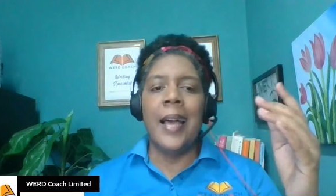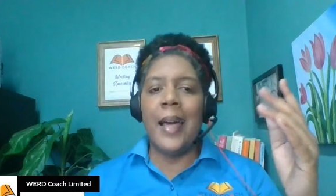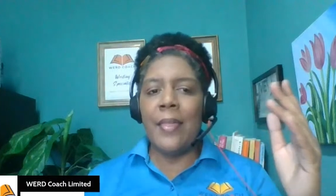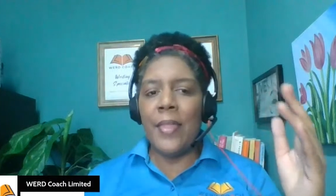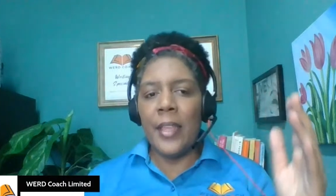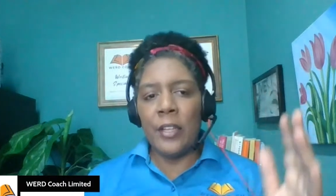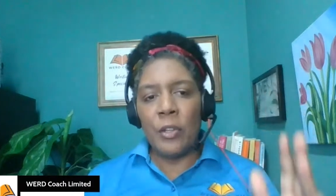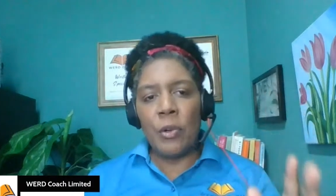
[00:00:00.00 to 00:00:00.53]

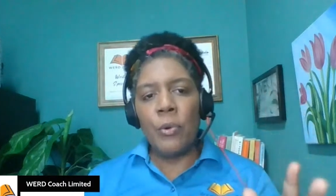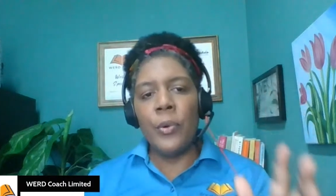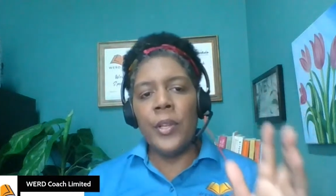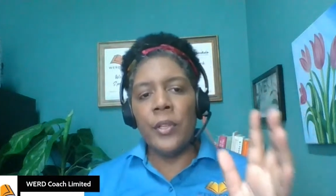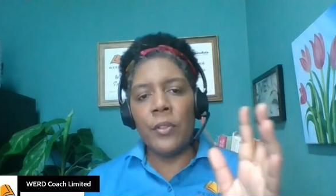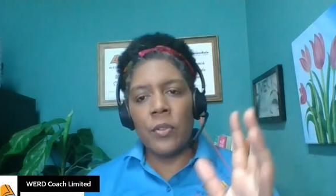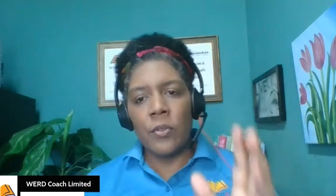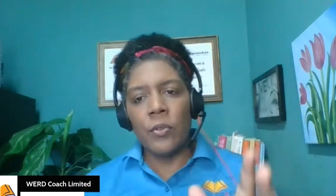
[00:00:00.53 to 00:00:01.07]
and then
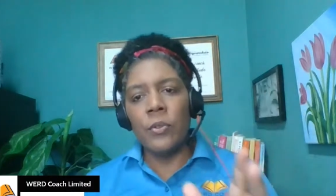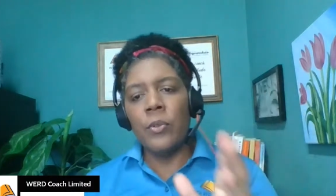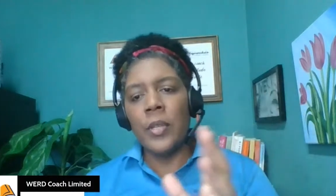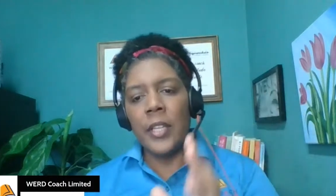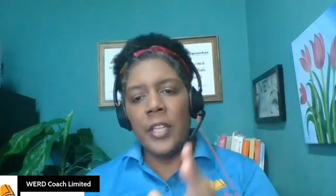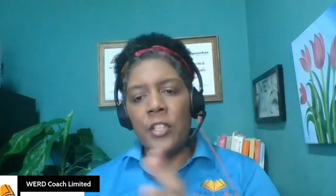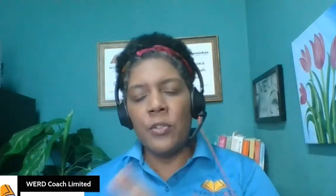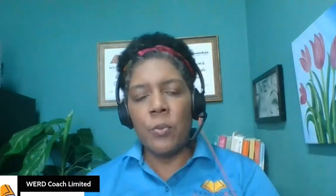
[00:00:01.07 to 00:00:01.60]
going through
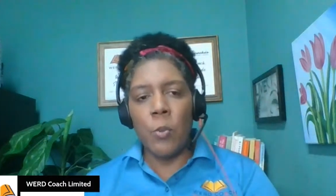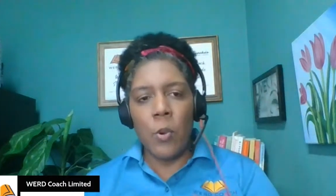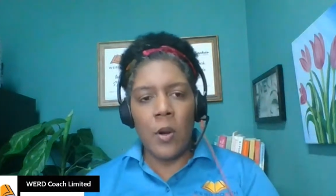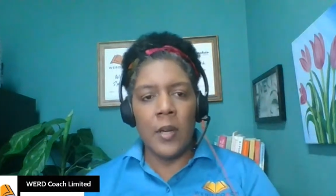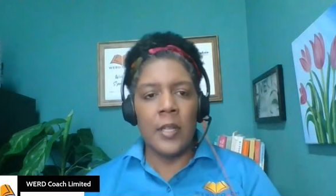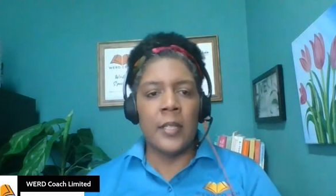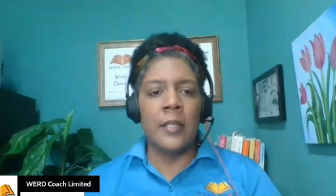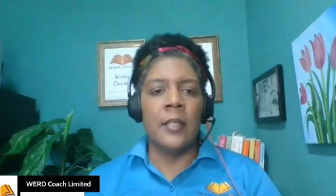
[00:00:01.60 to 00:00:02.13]
each
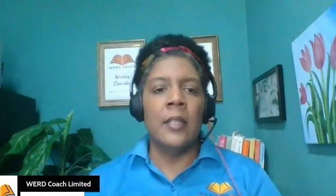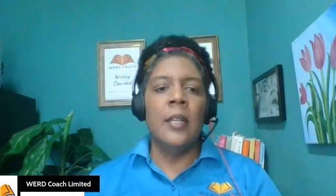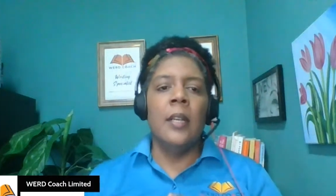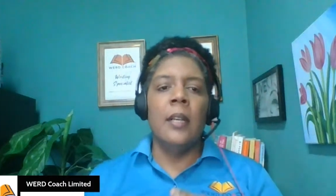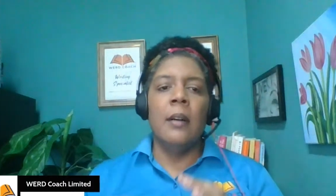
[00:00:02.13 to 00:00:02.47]
one